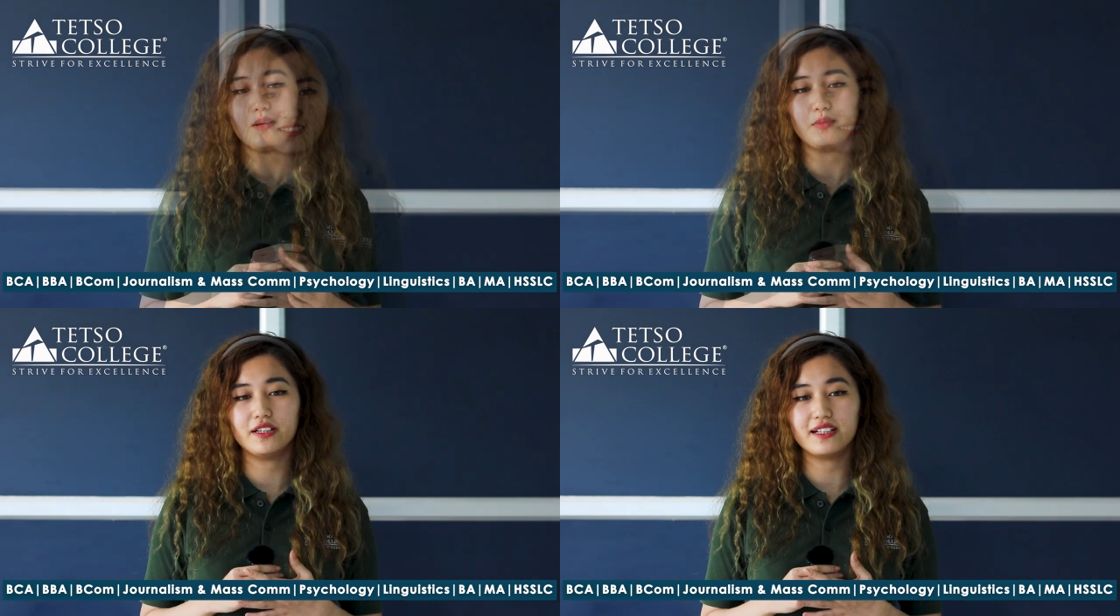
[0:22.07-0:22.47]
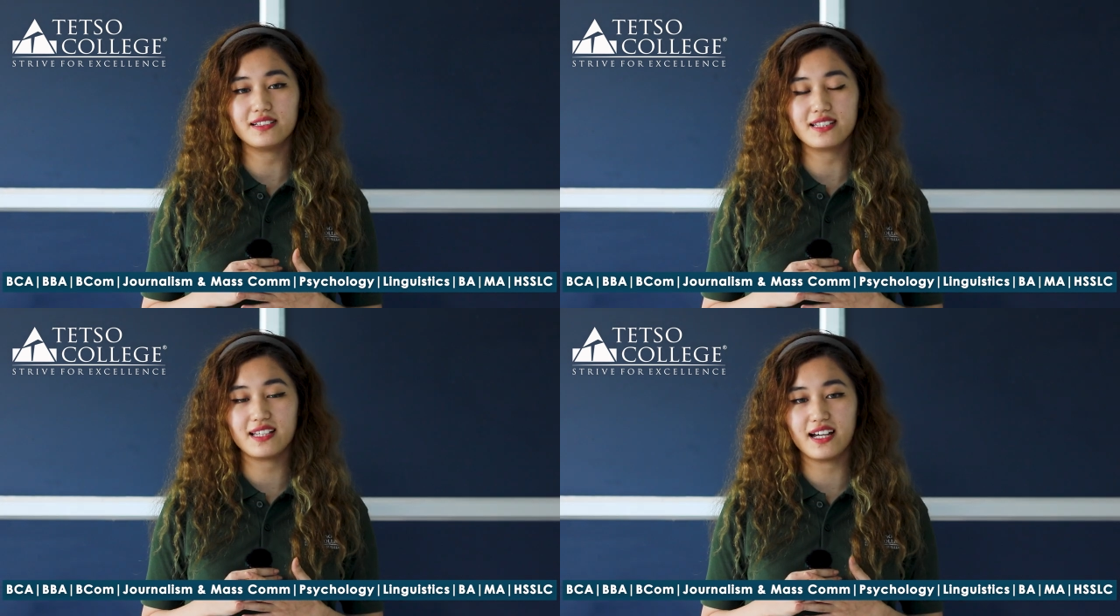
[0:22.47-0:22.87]

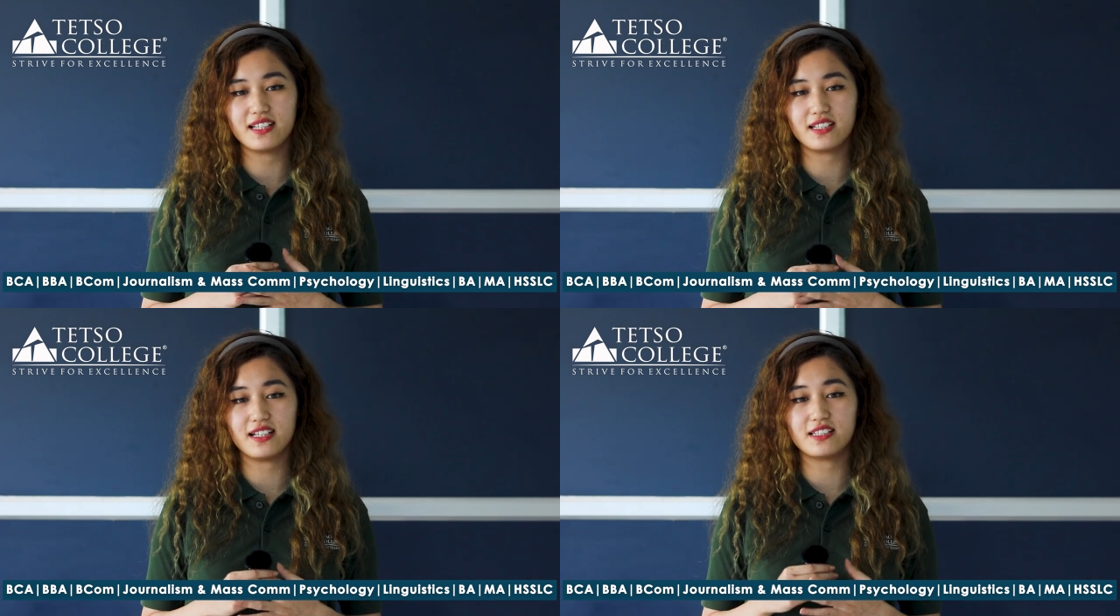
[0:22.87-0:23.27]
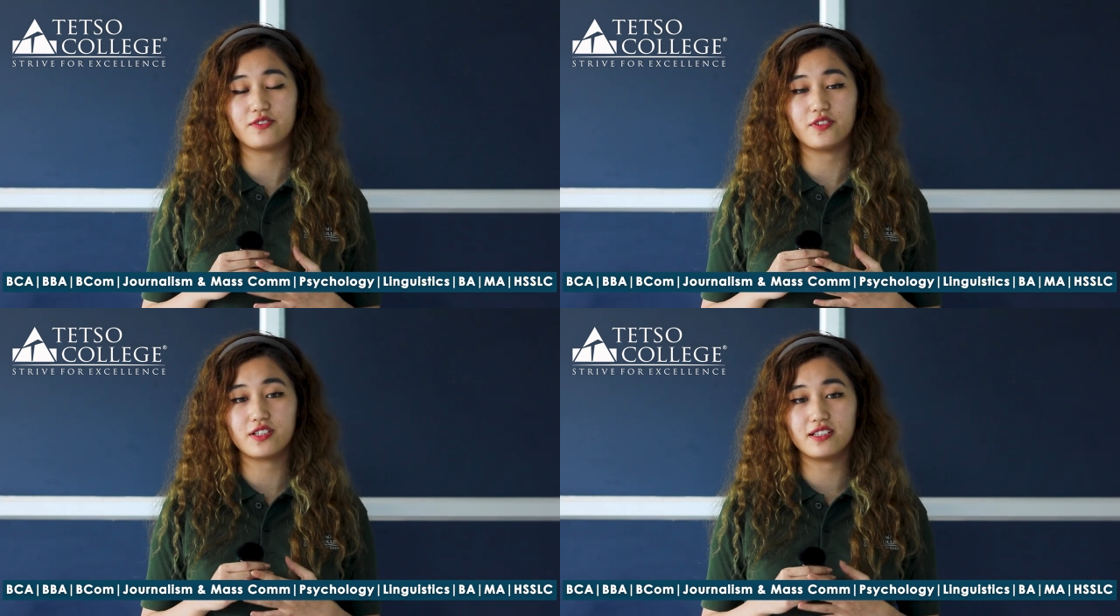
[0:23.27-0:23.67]
Political science is a
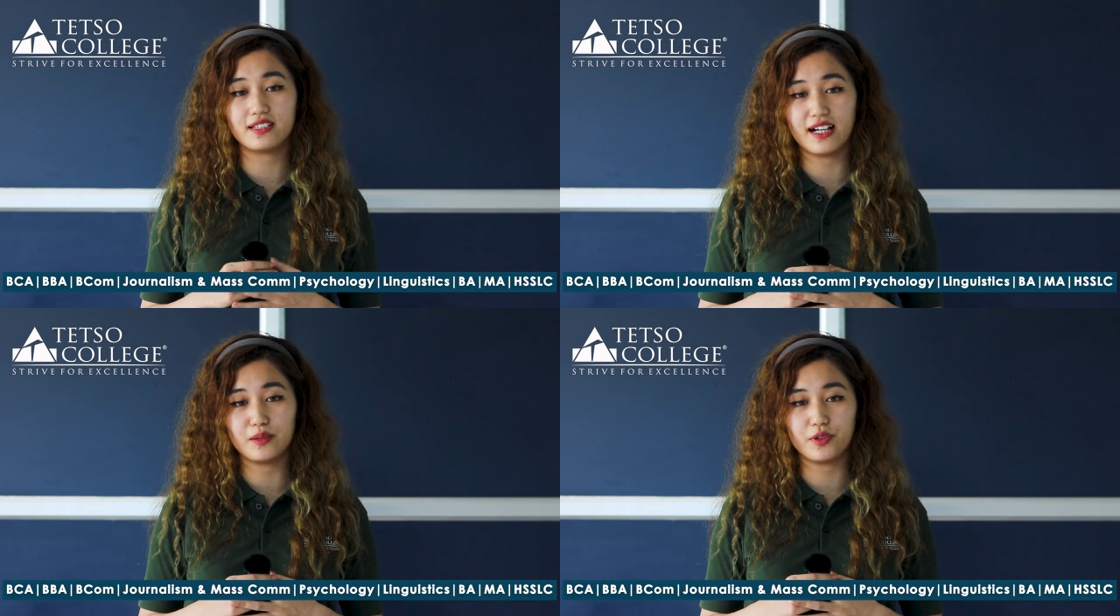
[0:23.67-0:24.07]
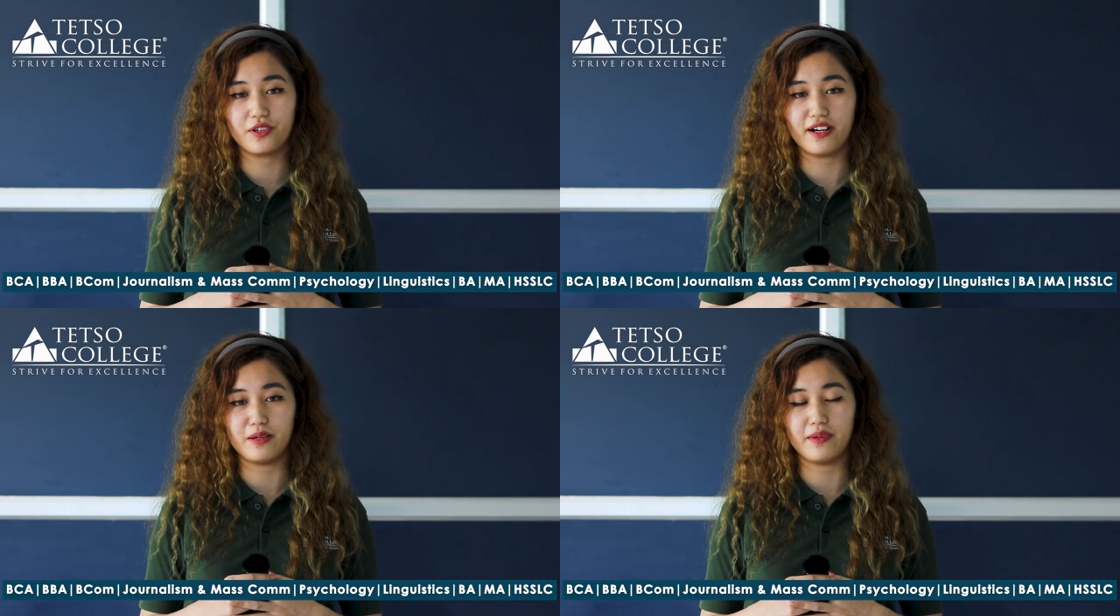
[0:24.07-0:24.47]
versatile
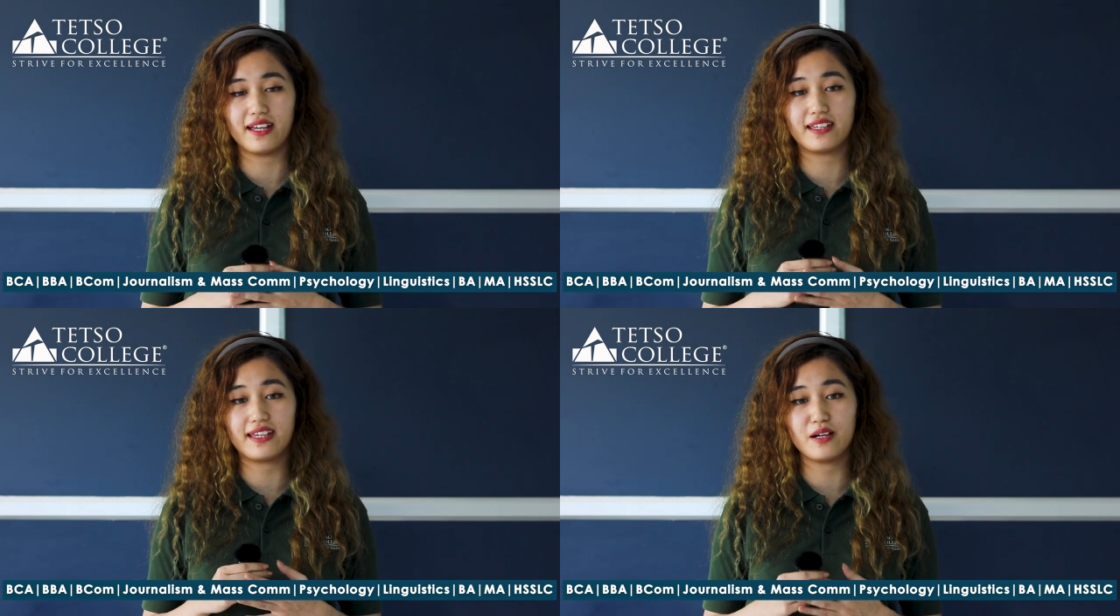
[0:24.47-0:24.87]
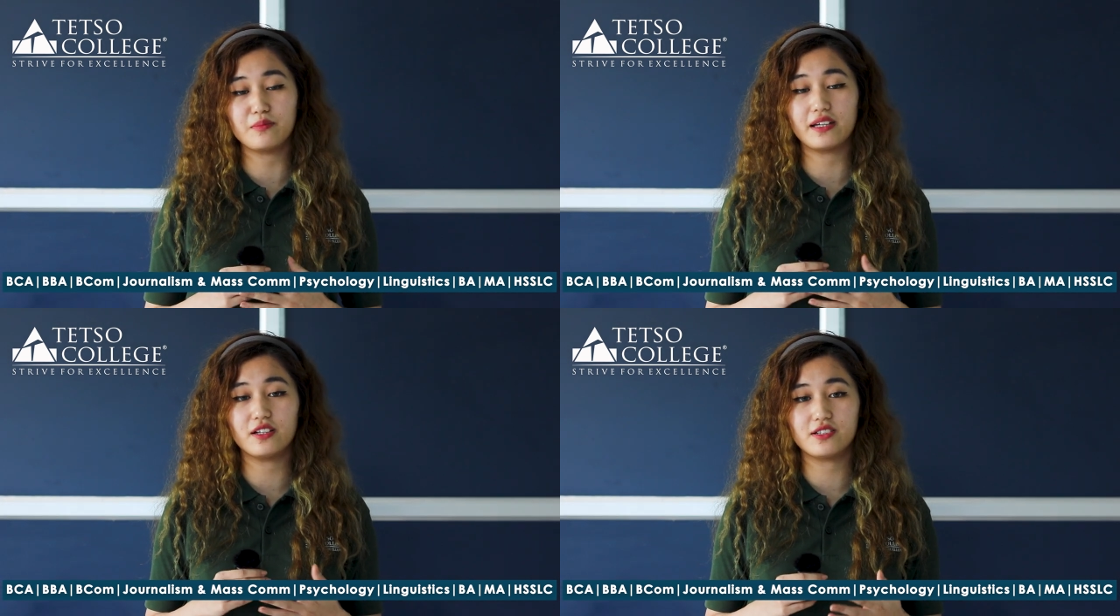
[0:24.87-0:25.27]
program and
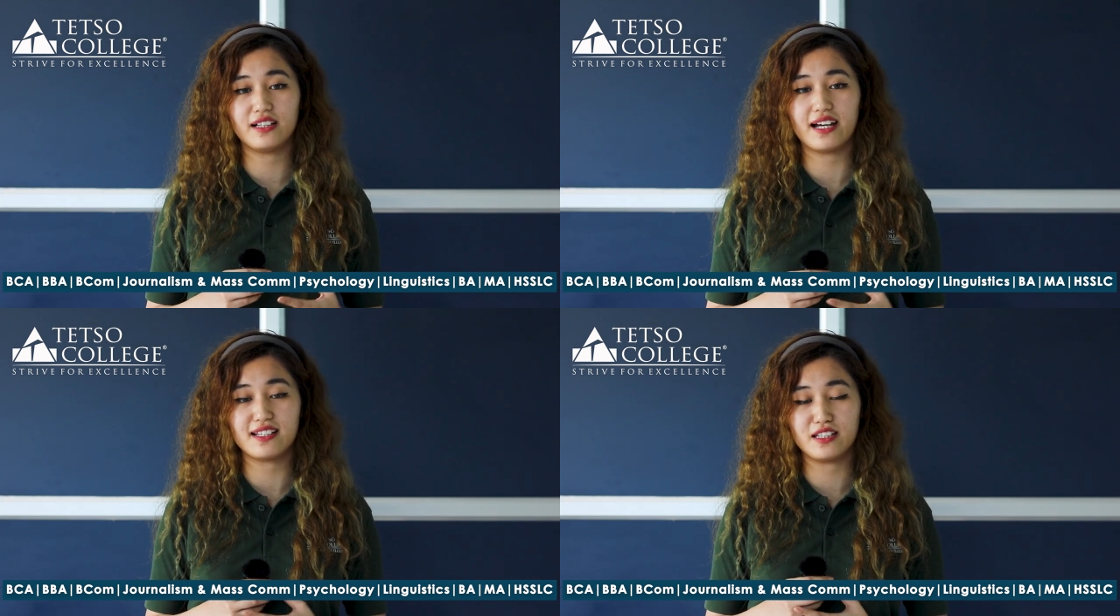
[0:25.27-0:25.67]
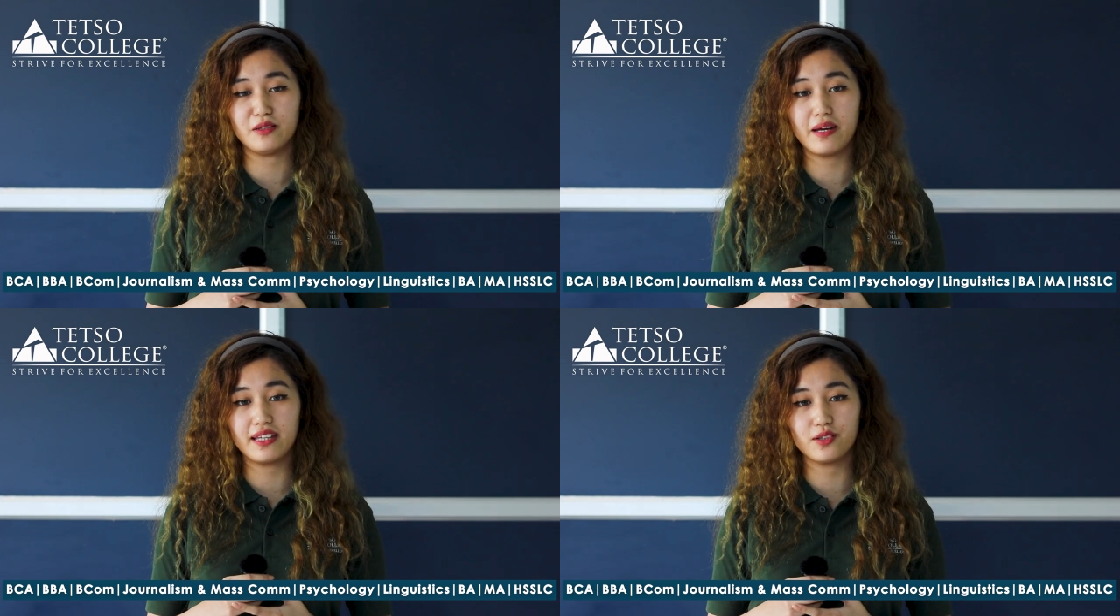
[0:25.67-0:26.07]
can be utilized
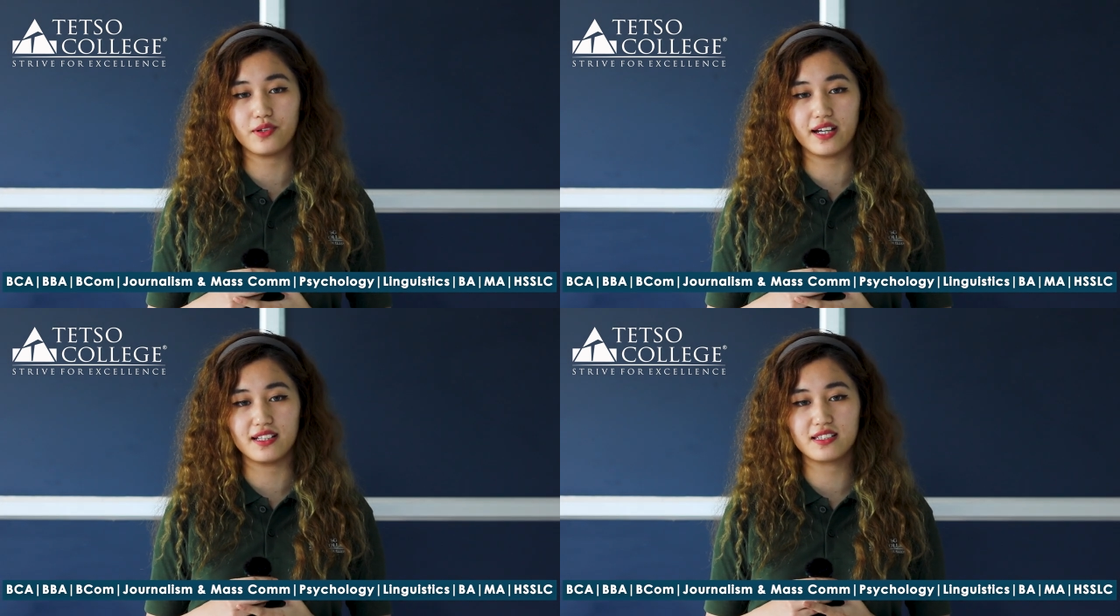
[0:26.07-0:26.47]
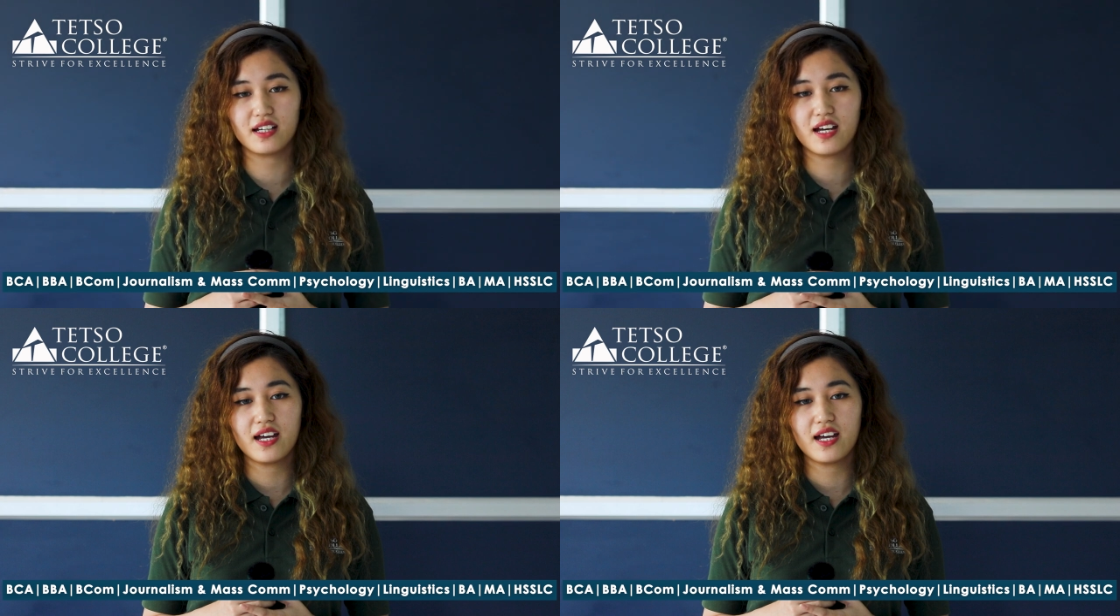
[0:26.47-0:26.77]
in many ways.